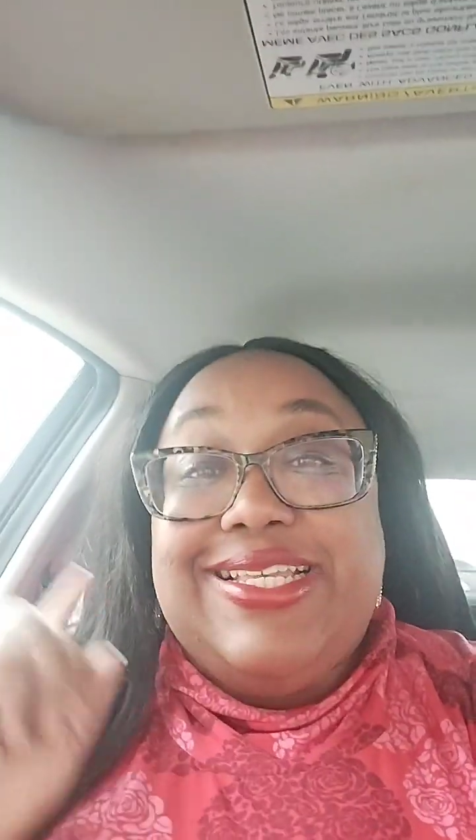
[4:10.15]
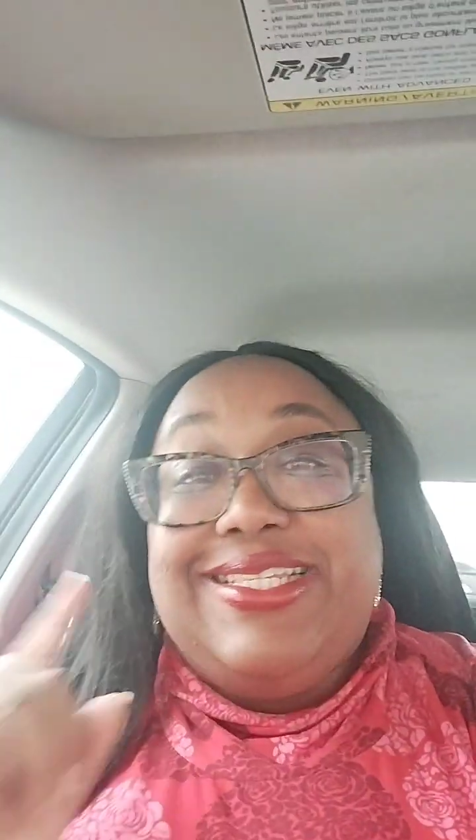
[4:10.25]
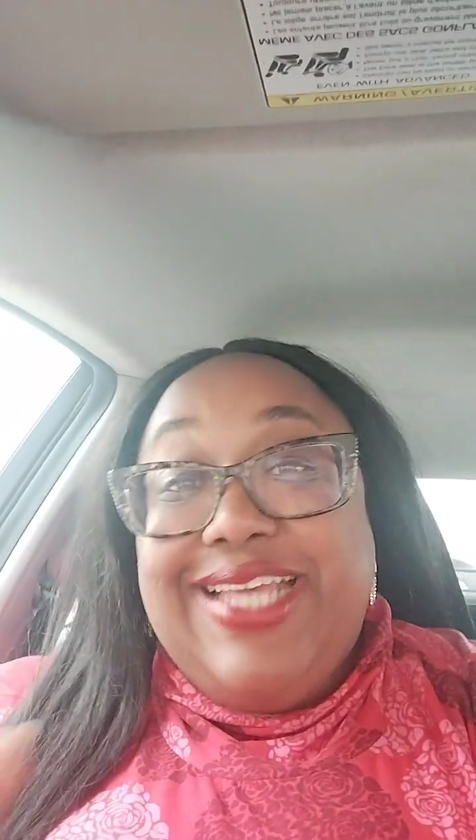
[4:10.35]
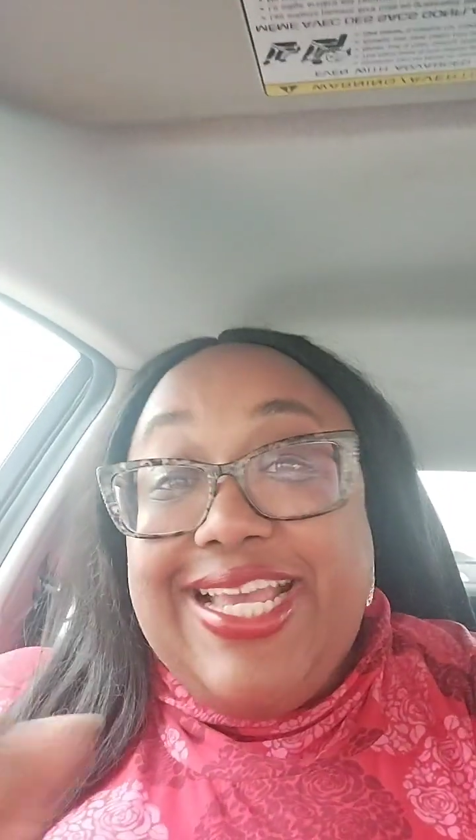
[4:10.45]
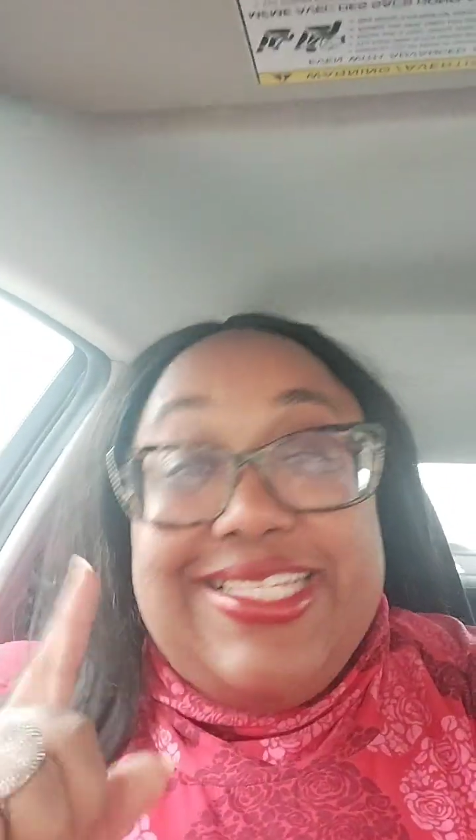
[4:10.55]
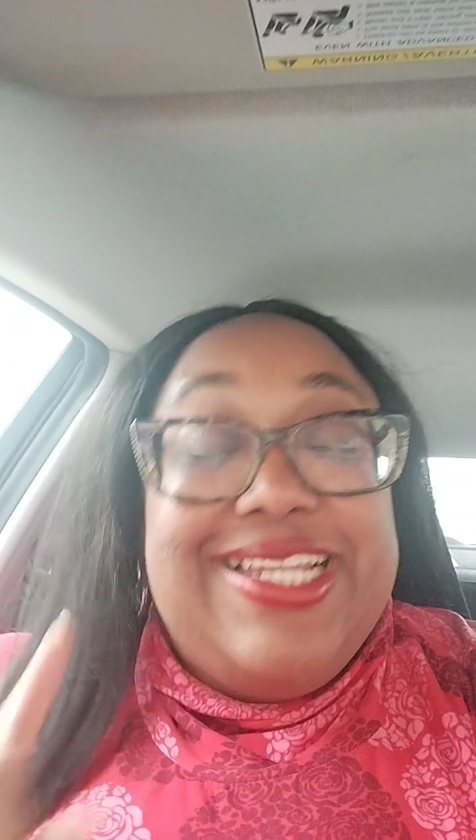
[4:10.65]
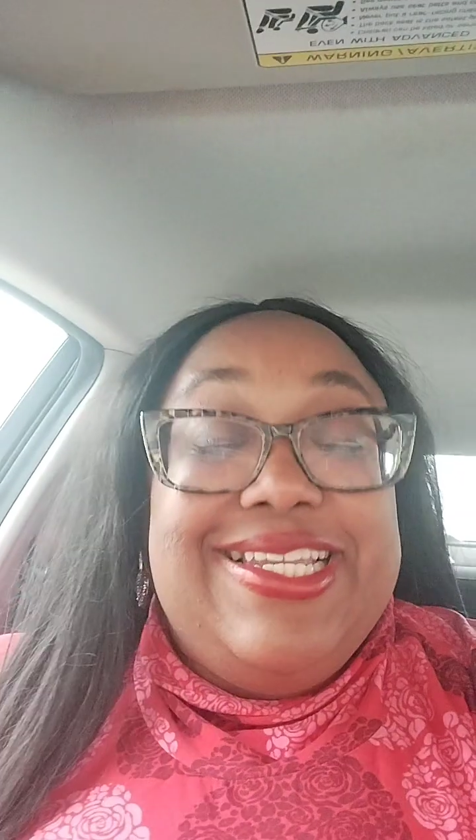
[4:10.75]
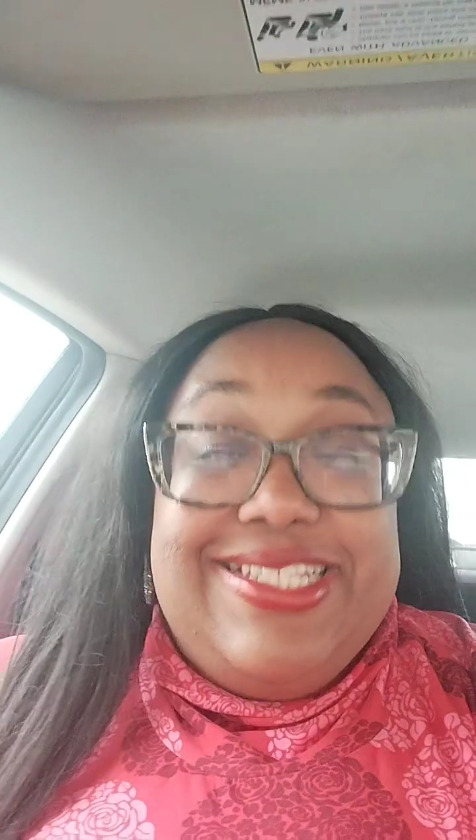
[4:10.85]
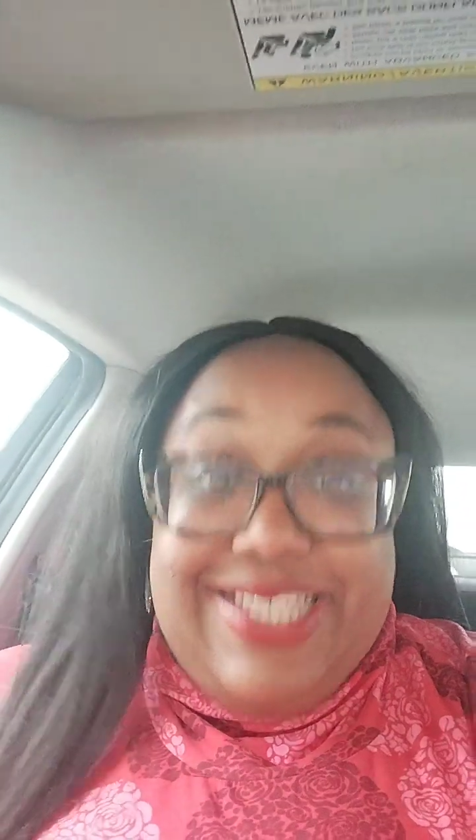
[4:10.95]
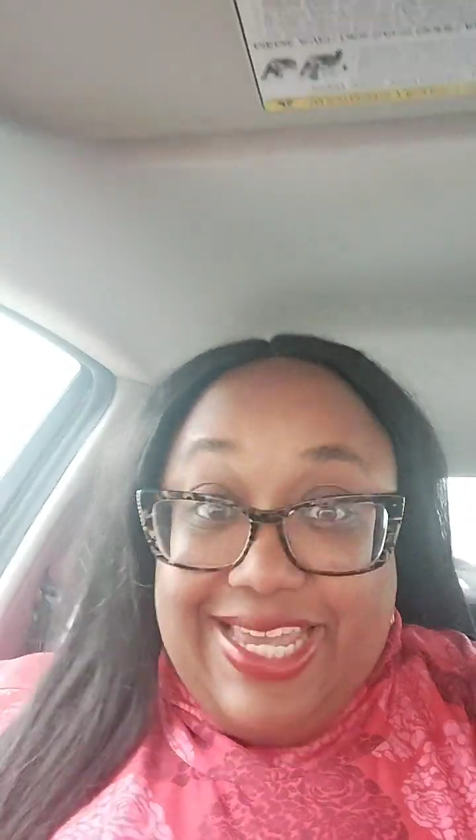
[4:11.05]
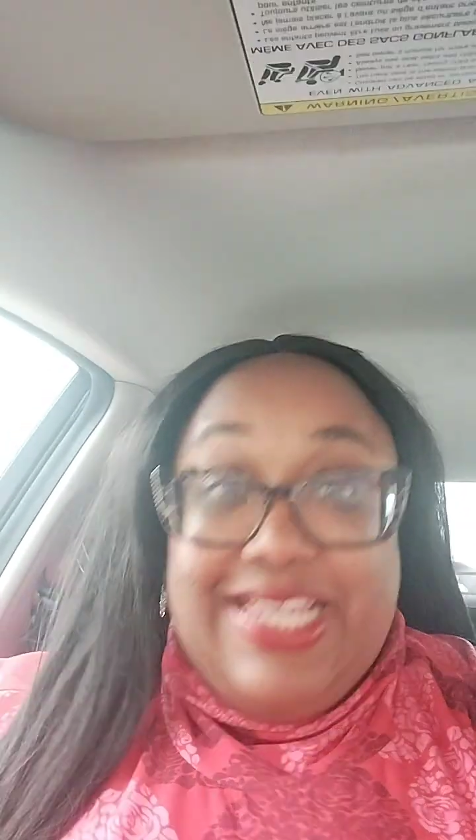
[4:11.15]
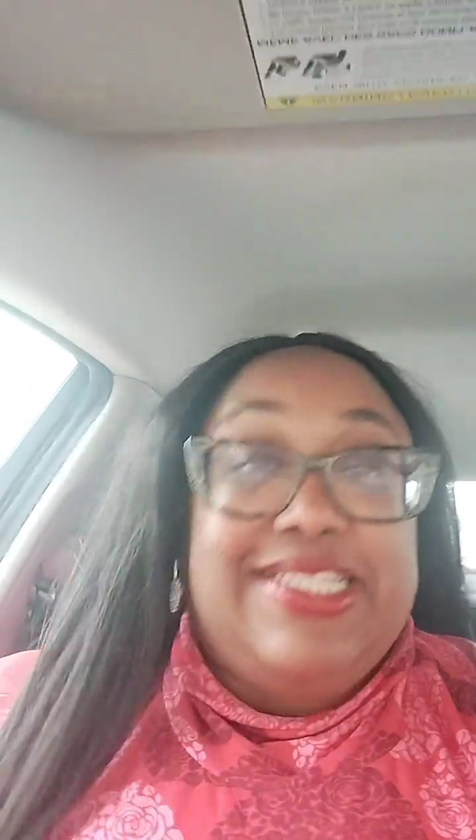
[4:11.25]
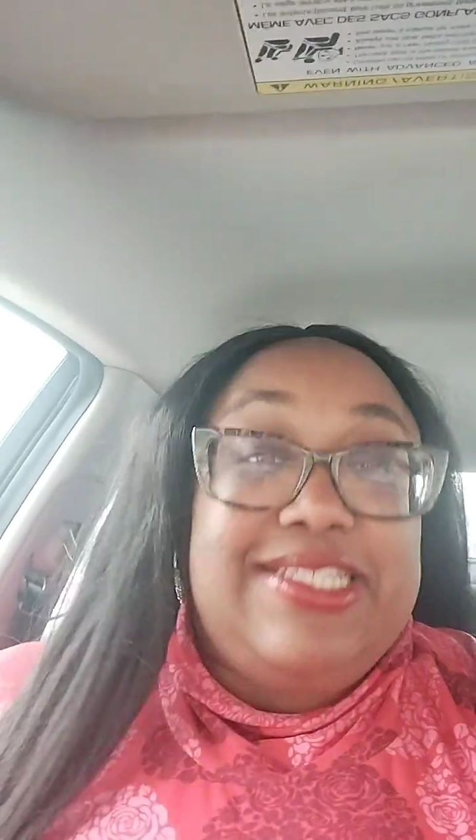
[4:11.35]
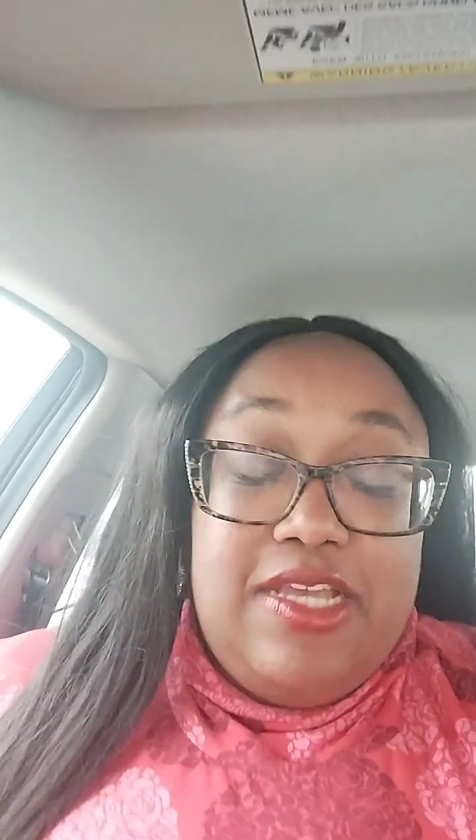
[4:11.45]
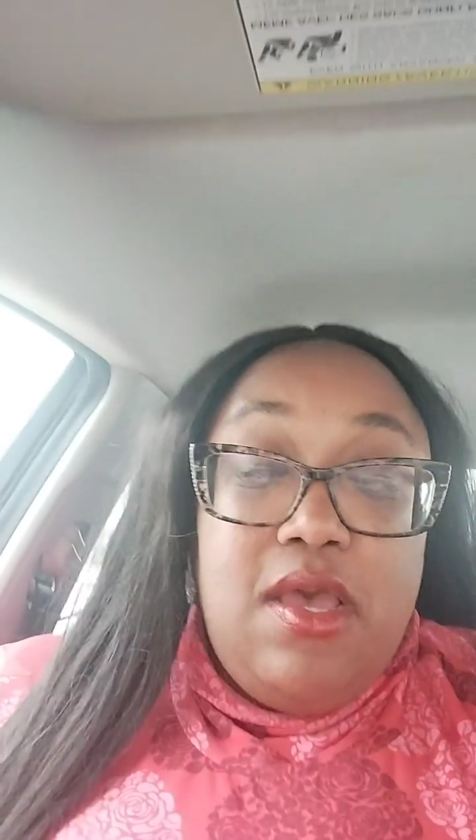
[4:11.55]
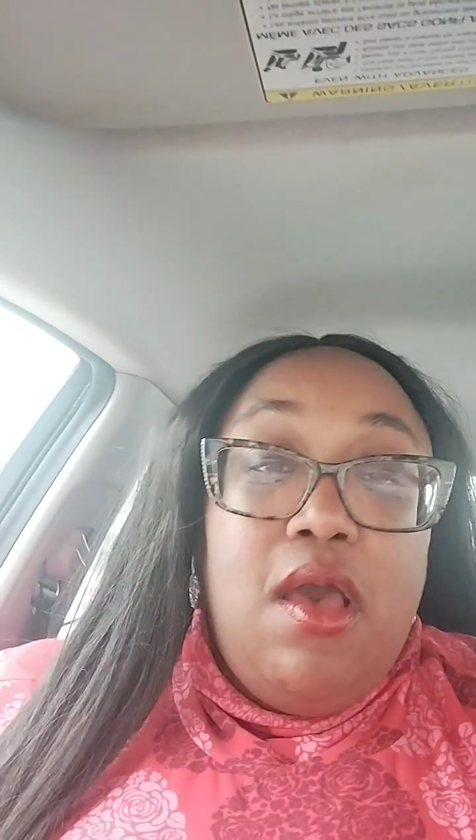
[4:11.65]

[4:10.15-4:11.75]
cease and desist